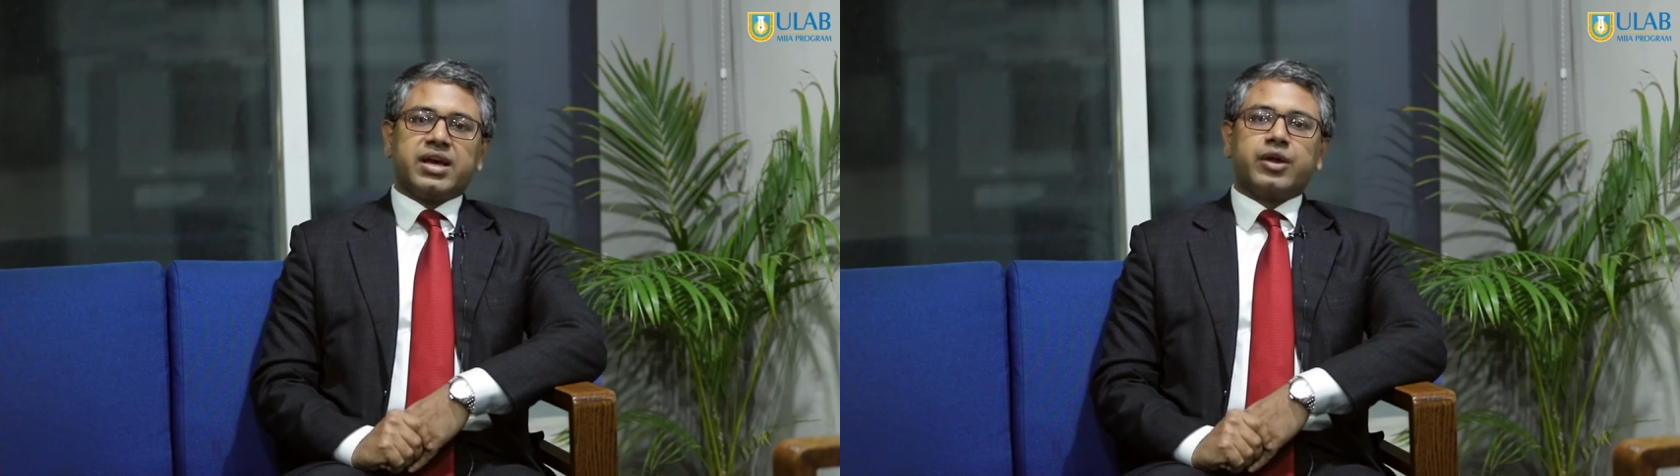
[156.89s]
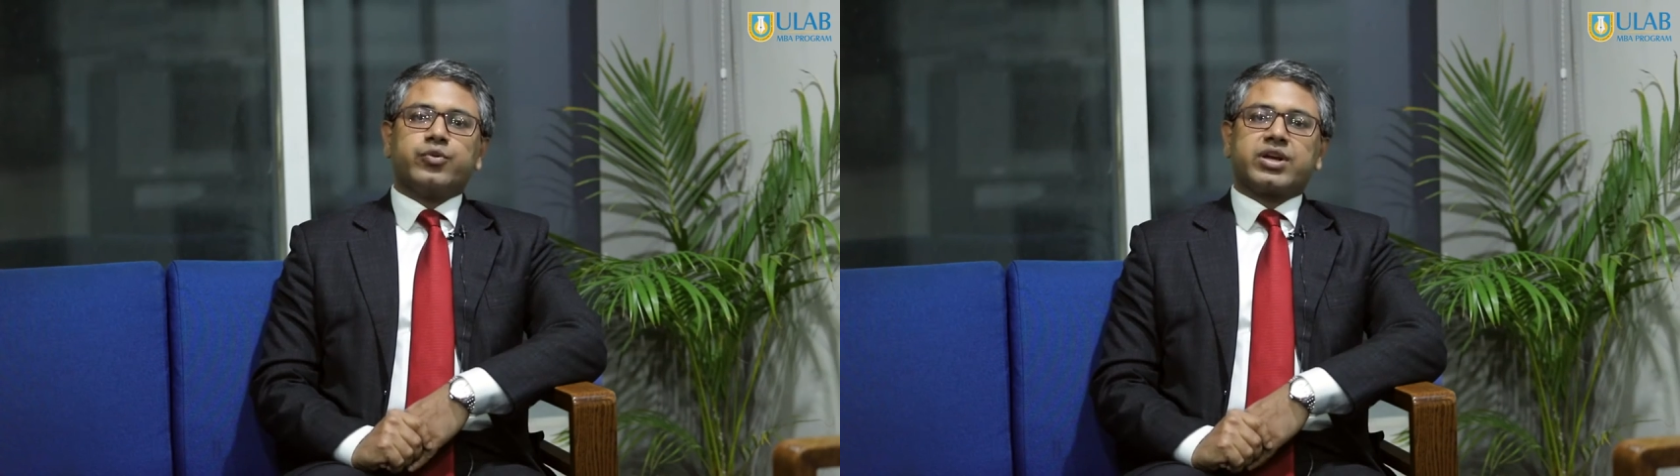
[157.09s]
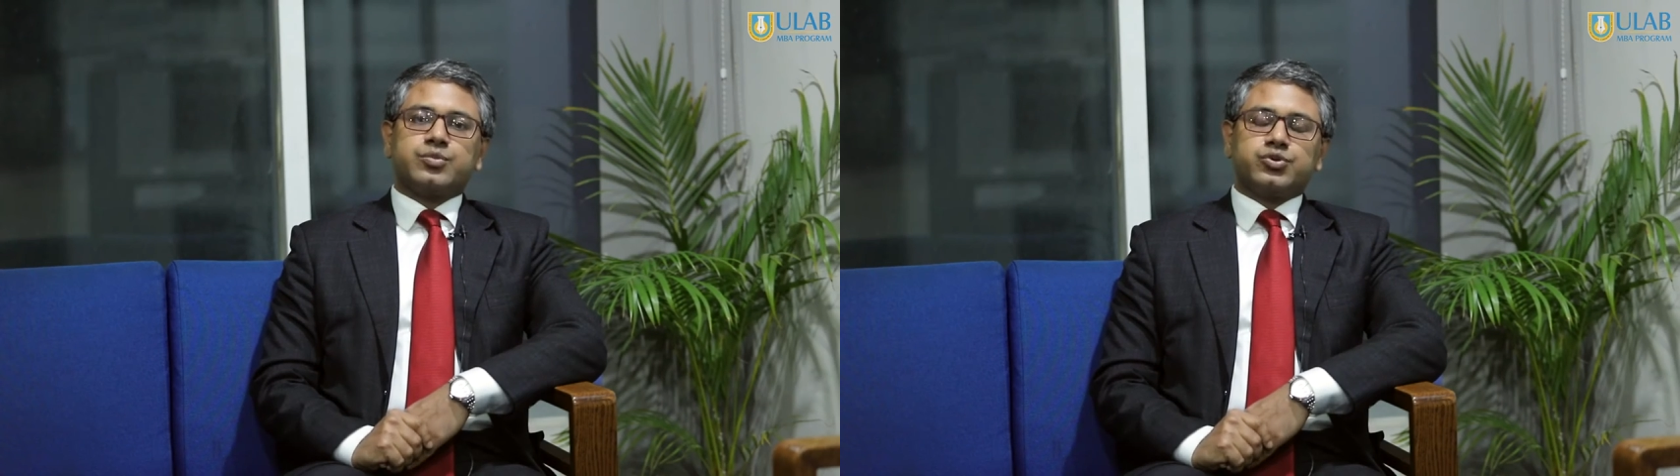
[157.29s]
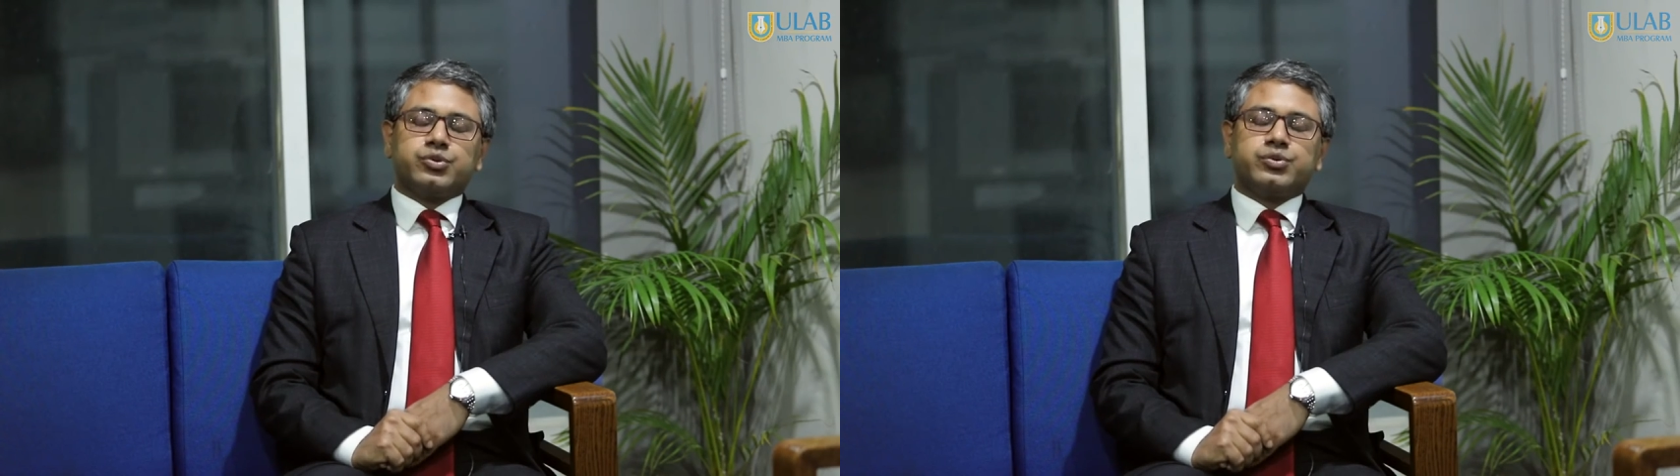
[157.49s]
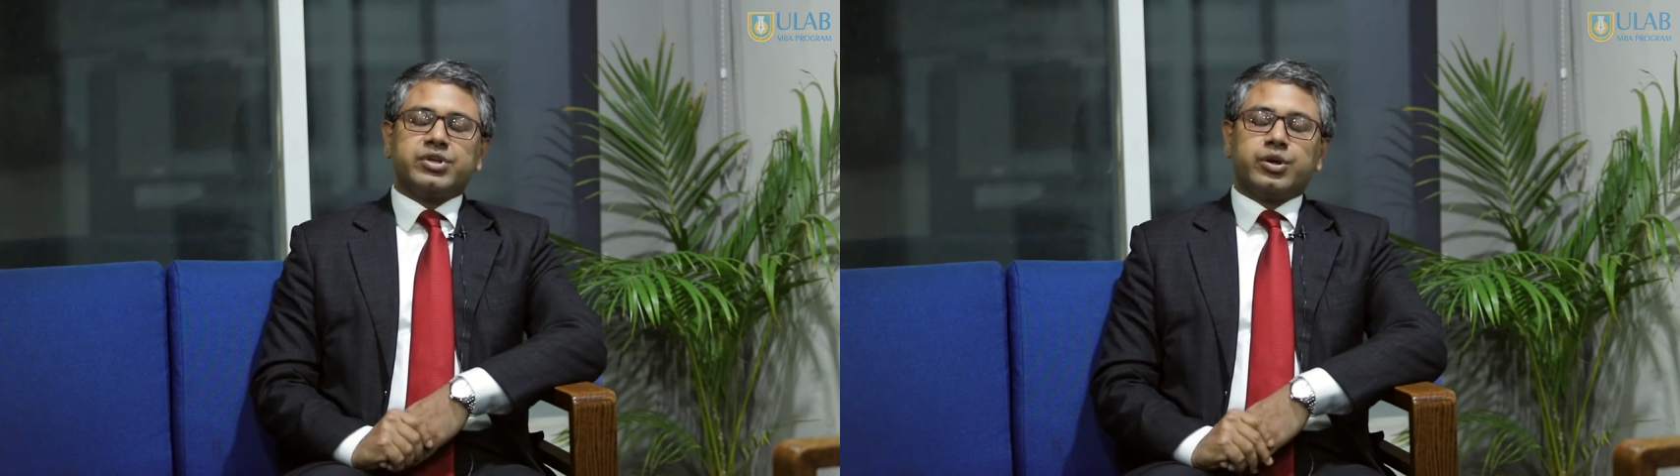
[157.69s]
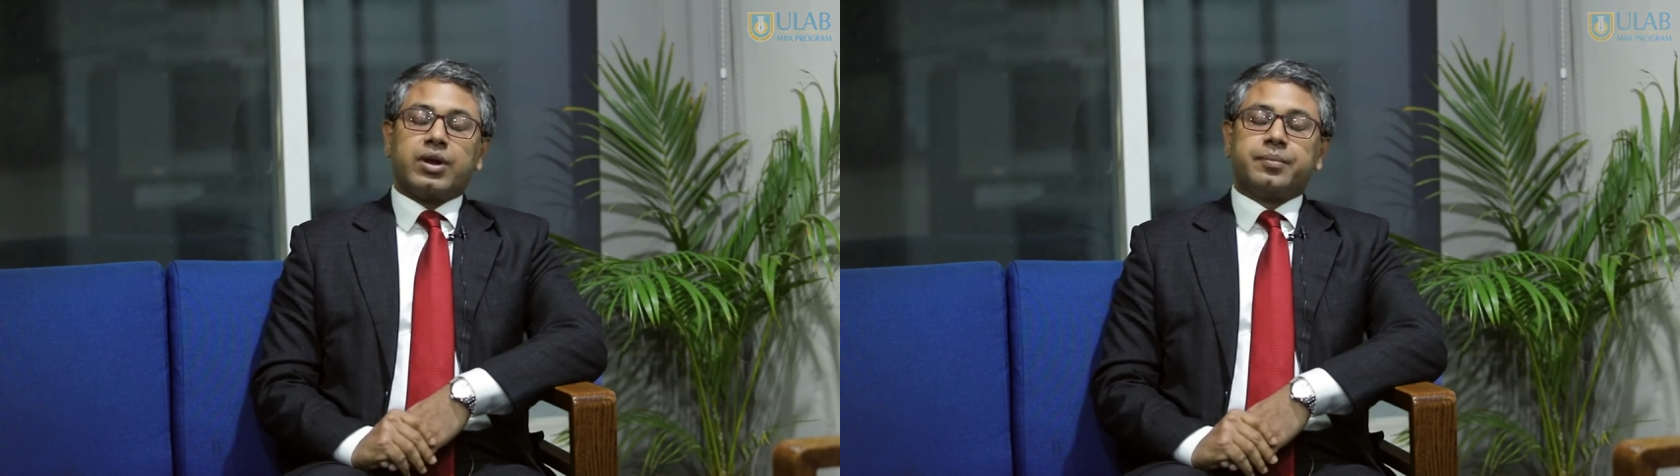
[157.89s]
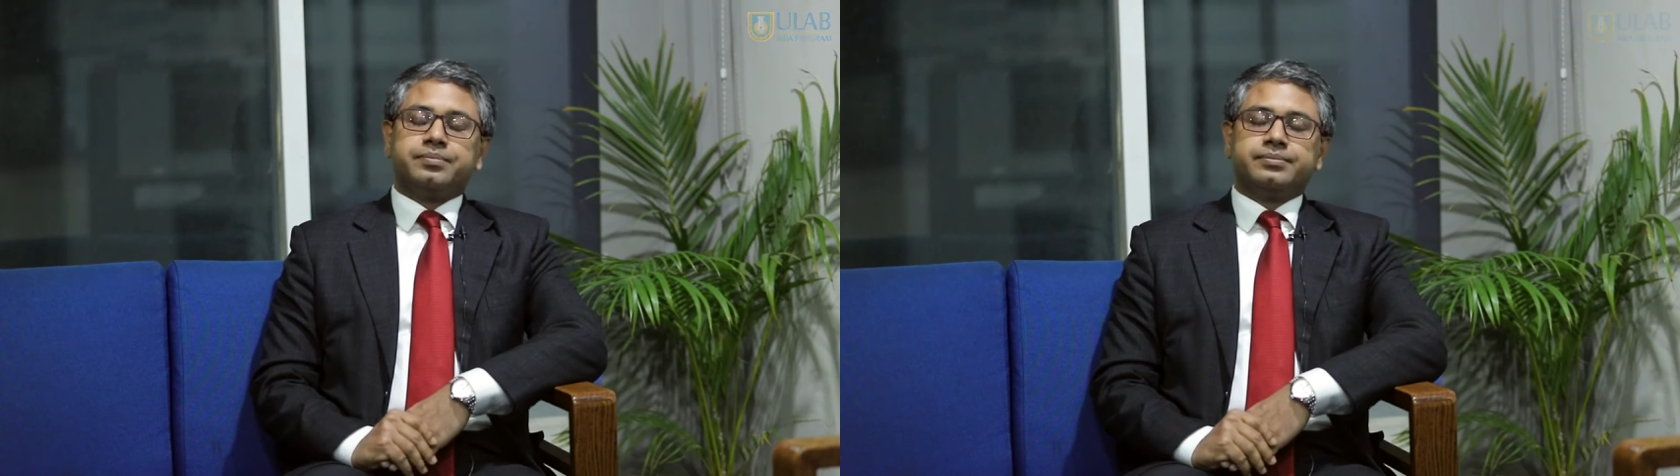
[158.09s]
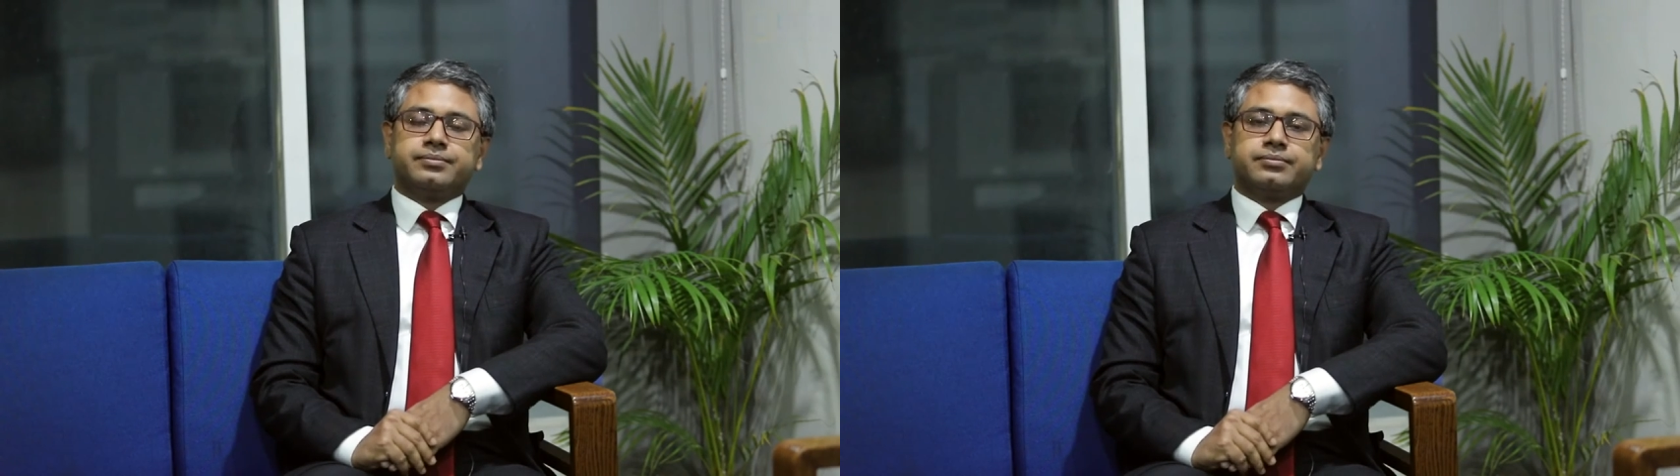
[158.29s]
and welcome to ULAB.